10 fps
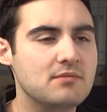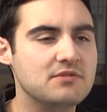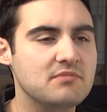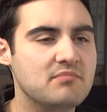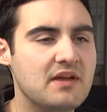That will
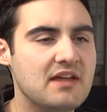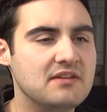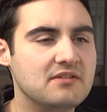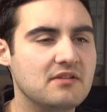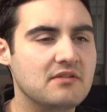
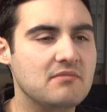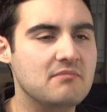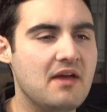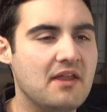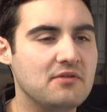depend on the
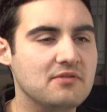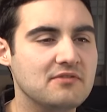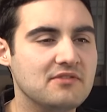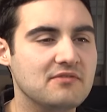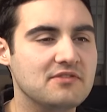manner
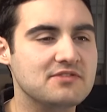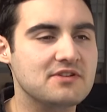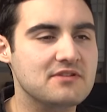of your return.